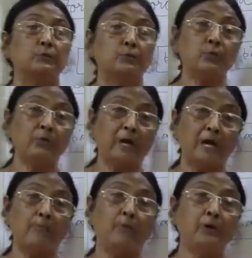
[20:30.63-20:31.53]
so
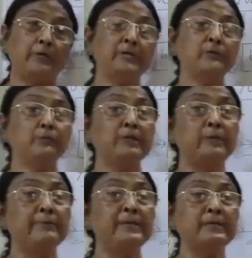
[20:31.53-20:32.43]
a body
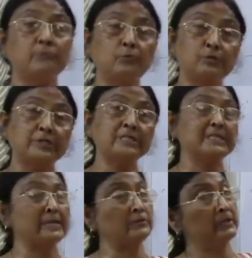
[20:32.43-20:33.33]
will be in motion.
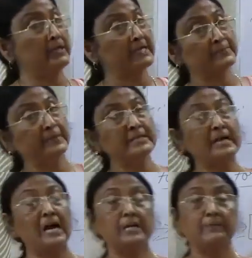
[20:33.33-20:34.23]
So I already explained
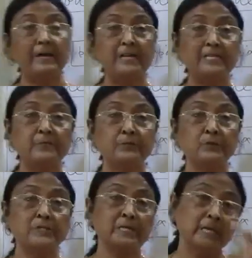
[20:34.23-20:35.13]
the unbalanced
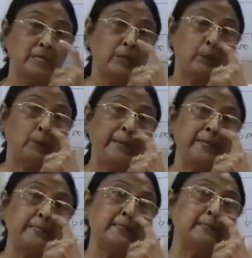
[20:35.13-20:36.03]
force.
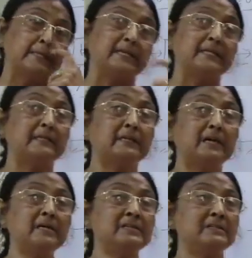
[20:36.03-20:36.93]
When
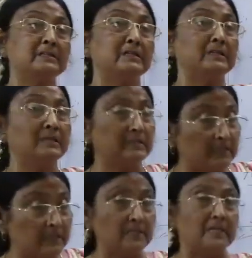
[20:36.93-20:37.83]
the
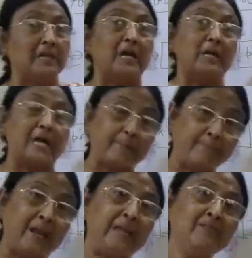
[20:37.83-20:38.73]

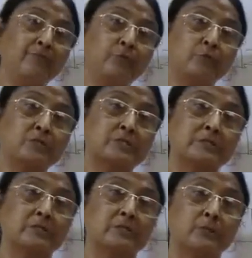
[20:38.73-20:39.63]
applied force
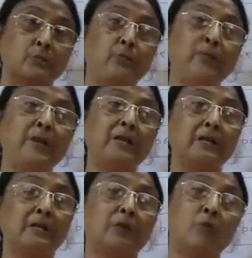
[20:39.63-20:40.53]

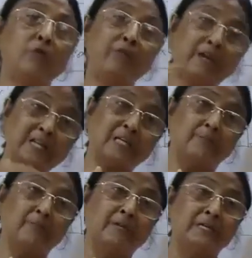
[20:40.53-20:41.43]
will
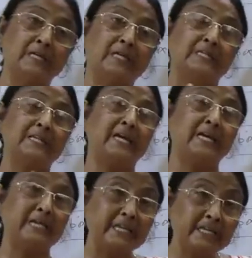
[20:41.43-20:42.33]
overcome
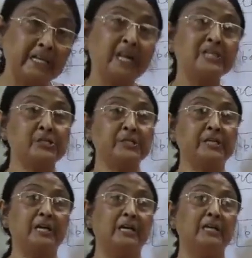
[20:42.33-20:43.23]
the
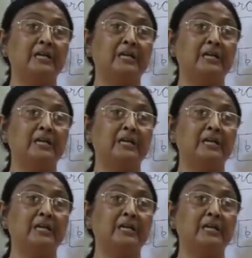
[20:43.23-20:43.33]
inertia